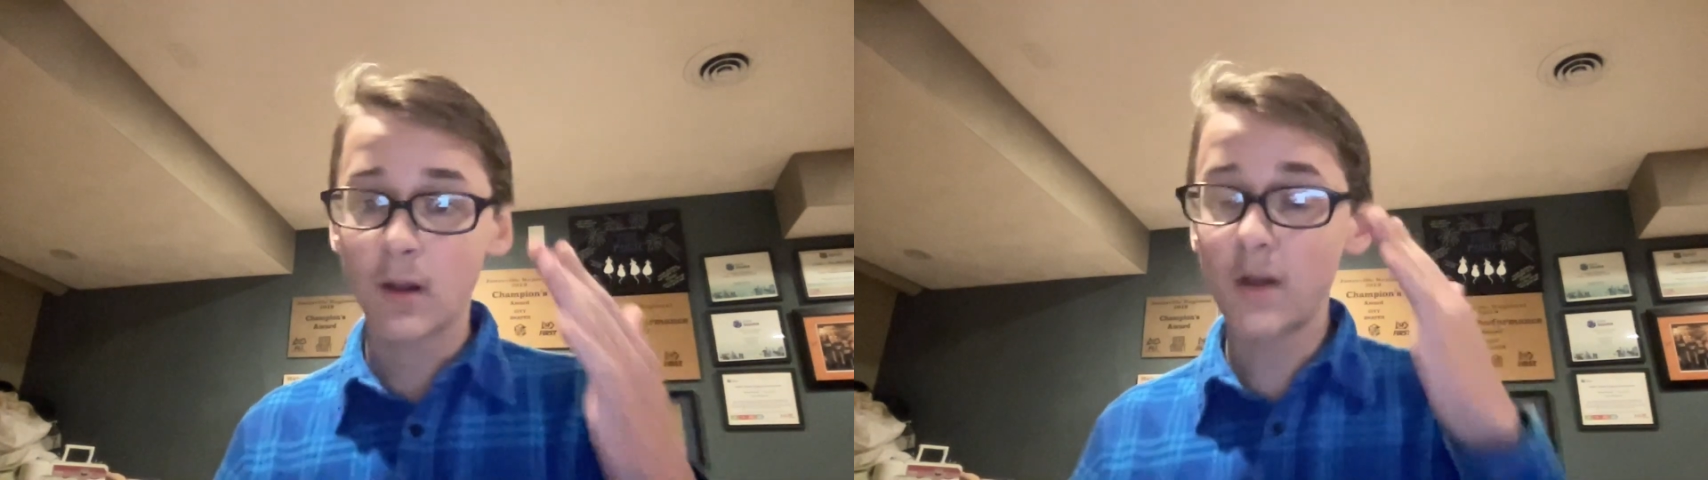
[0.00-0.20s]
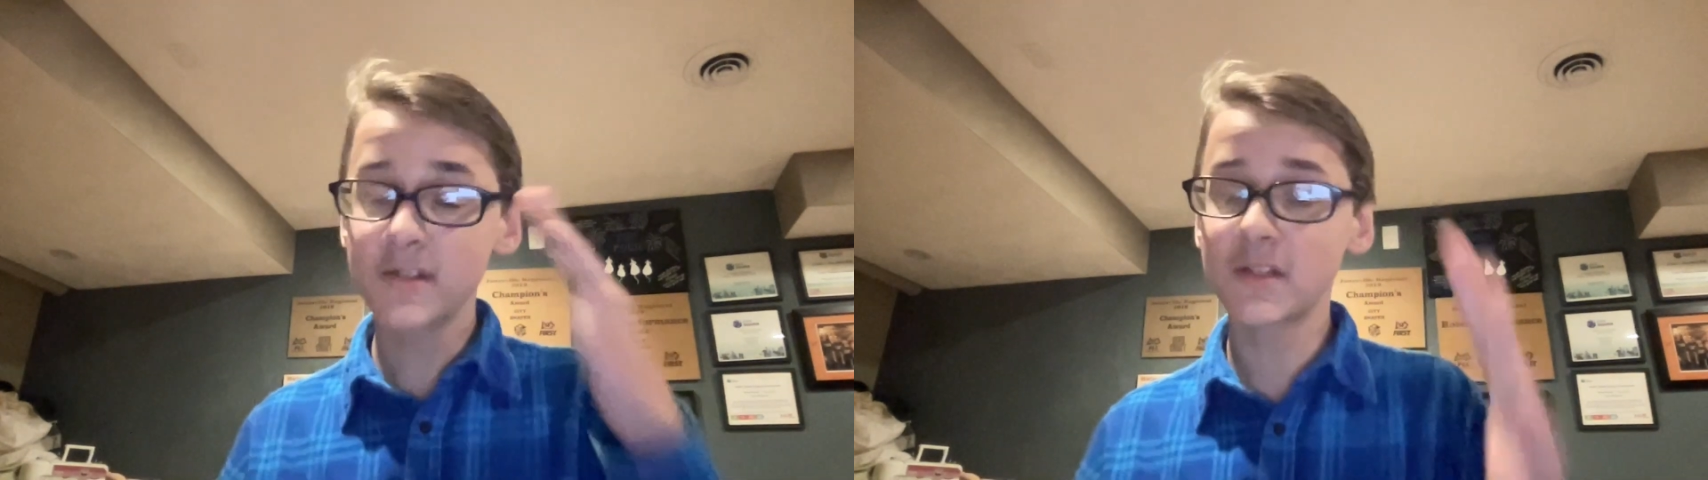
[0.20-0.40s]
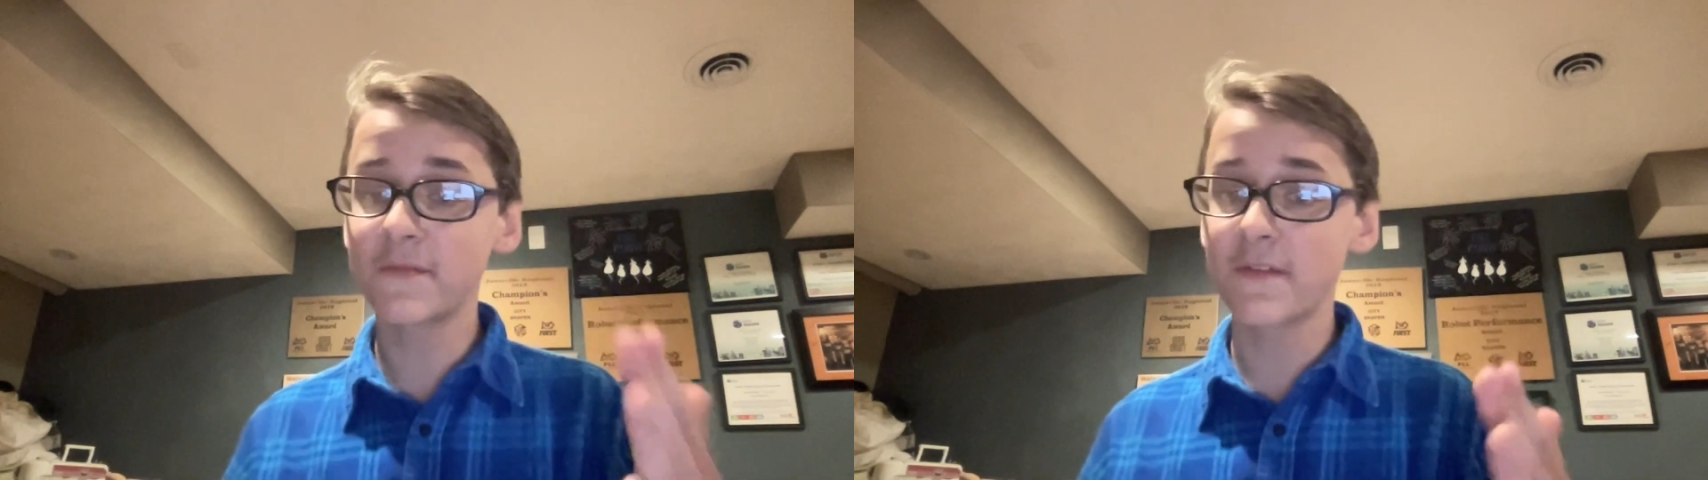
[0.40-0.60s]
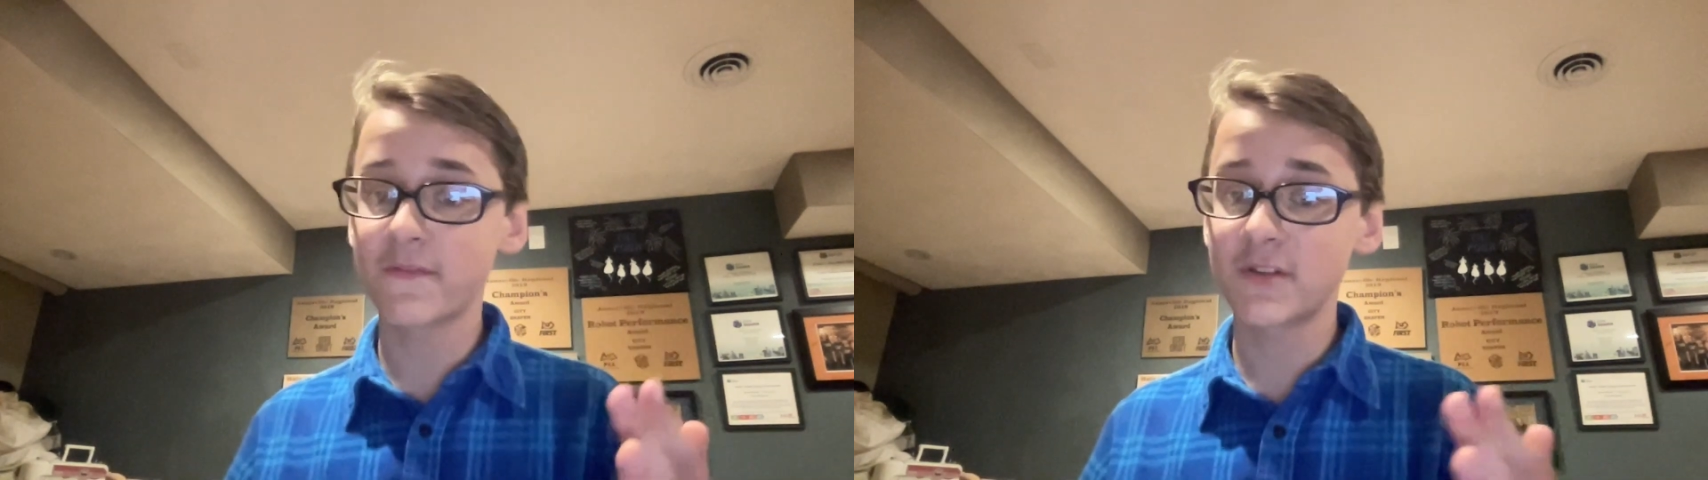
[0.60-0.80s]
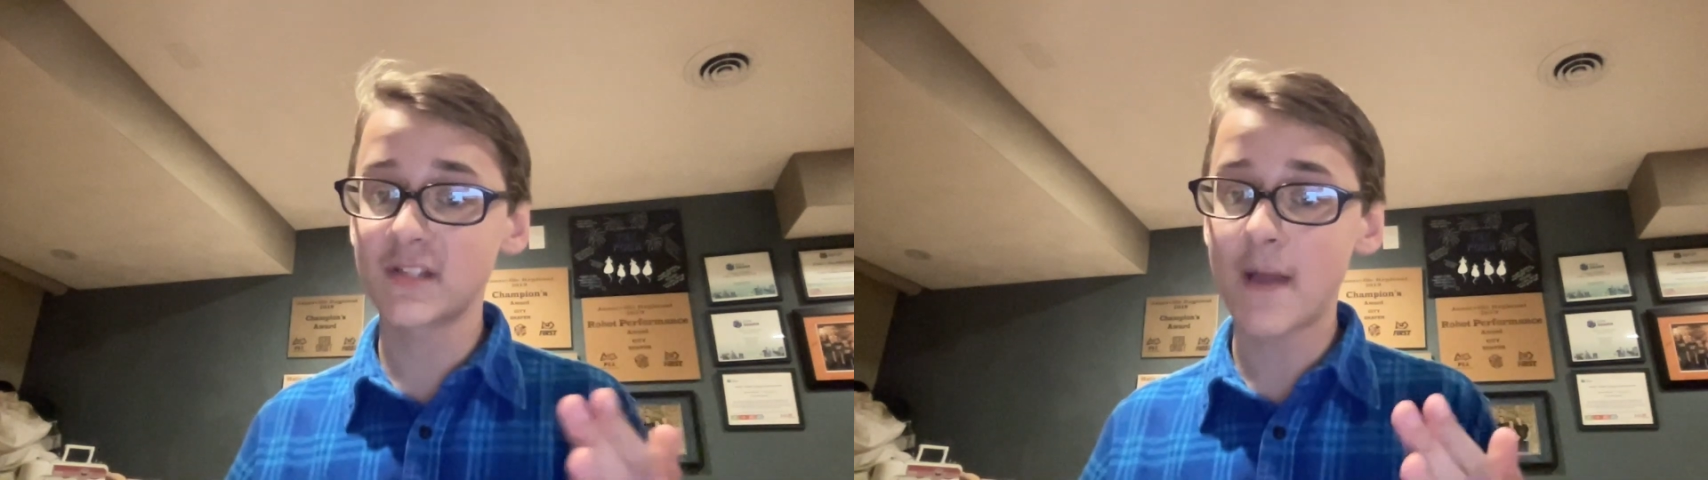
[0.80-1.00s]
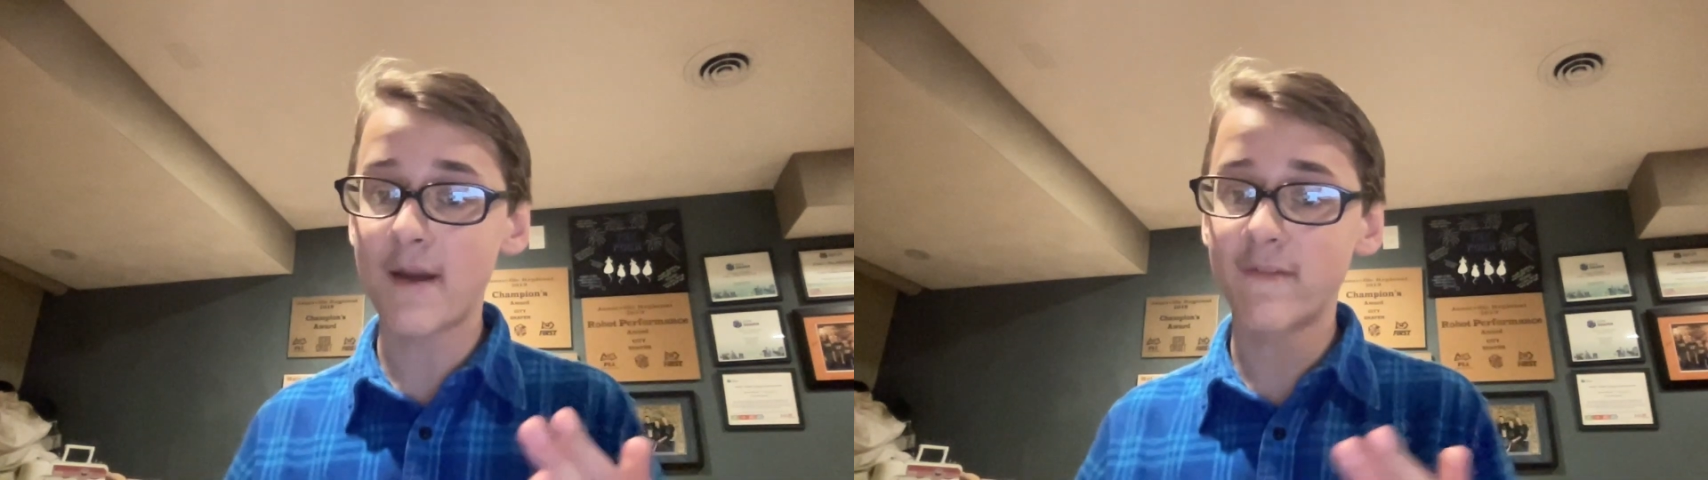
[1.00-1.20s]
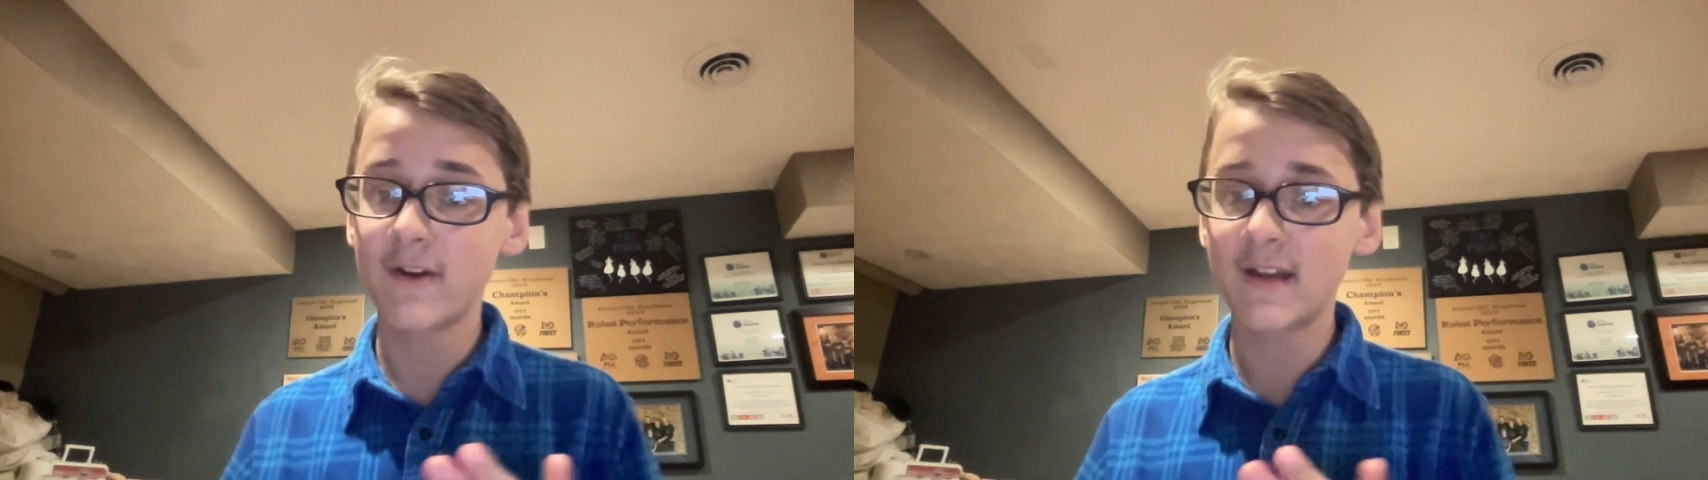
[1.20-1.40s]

Also, for the first time ever,